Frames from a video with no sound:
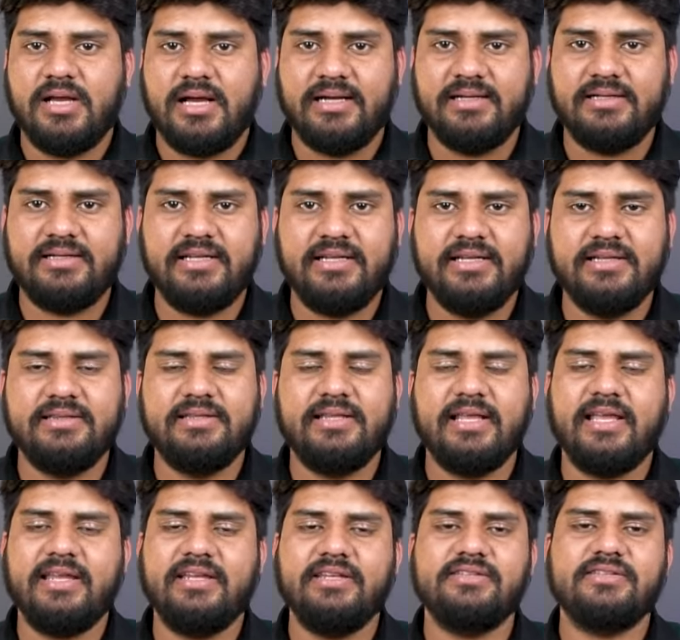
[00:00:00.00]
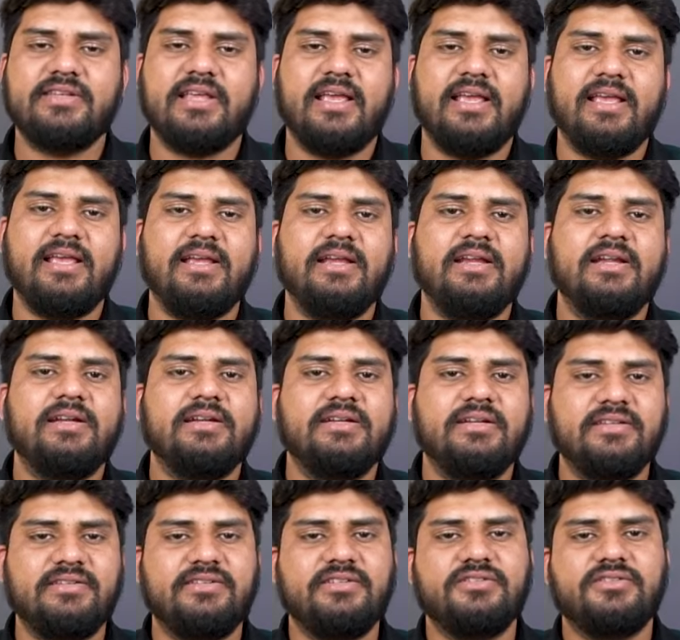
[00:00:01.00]
until there is a
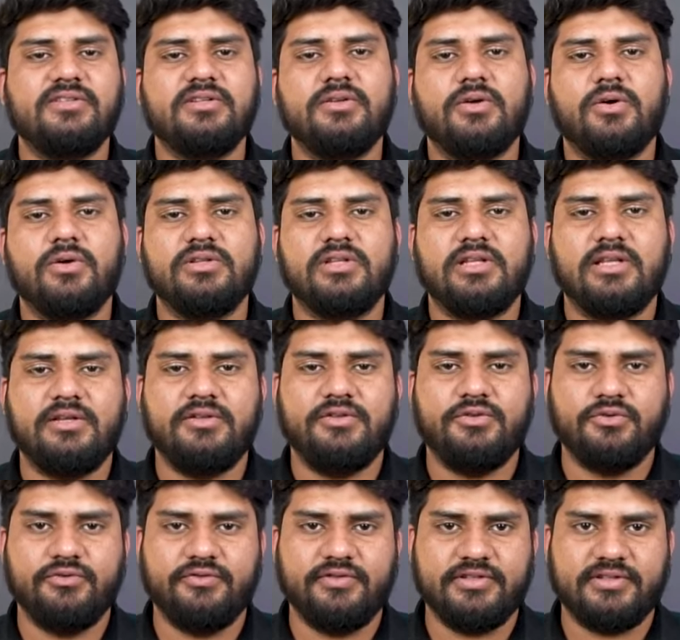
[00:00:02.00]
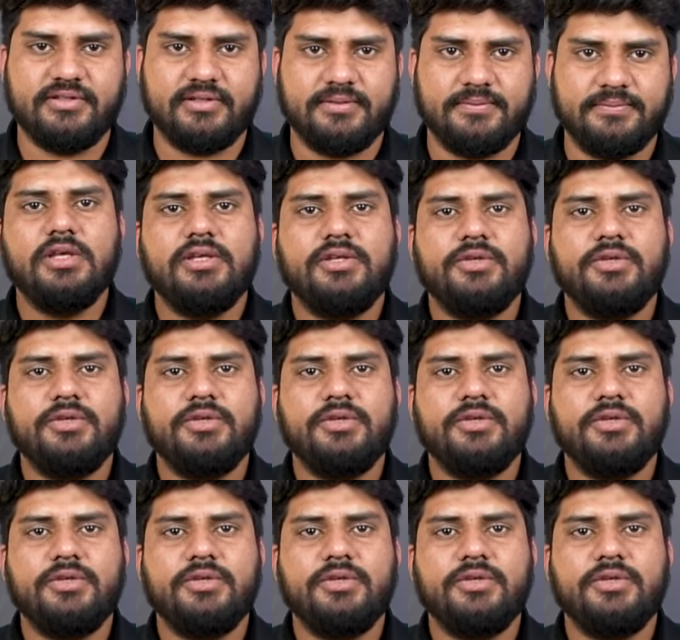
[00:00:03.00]
decision on the U visa.